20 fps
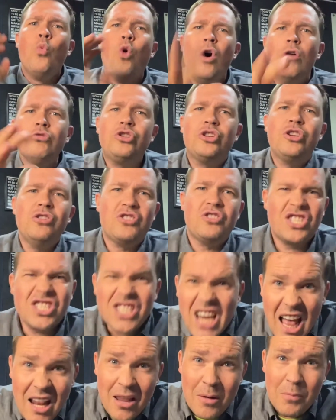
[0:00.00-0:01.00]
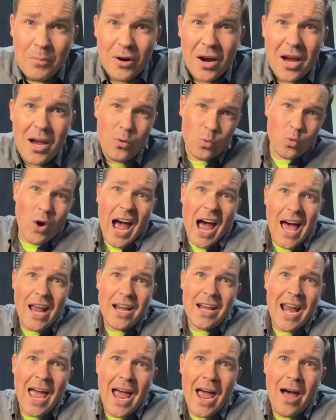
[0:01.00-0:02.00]
Won't you celebrate
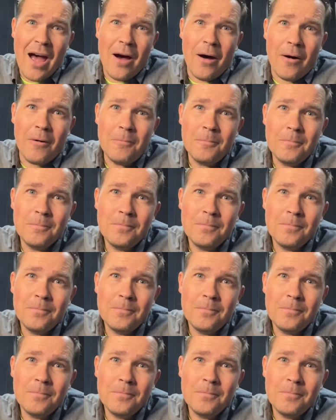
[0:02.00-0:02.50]
right now?